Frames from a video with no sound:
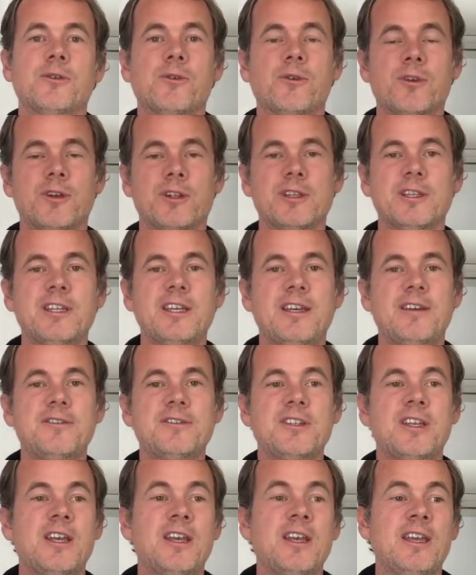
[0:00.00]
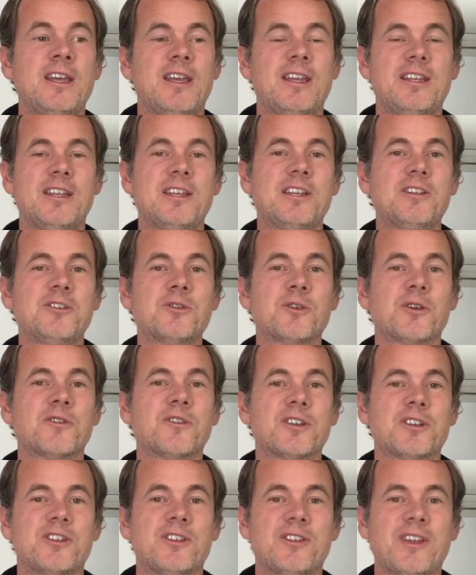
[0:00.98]
or a lift in indoor
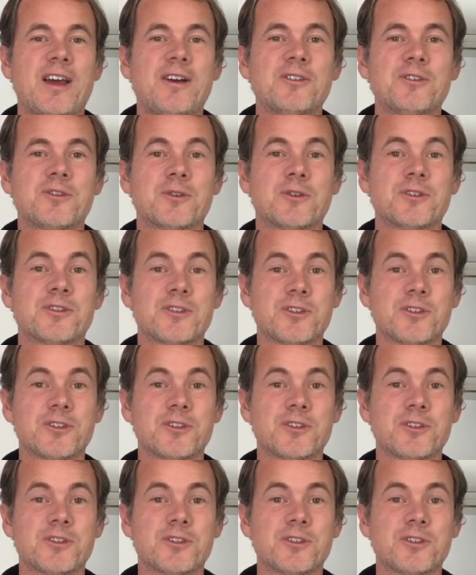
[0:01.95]
versus outdoor.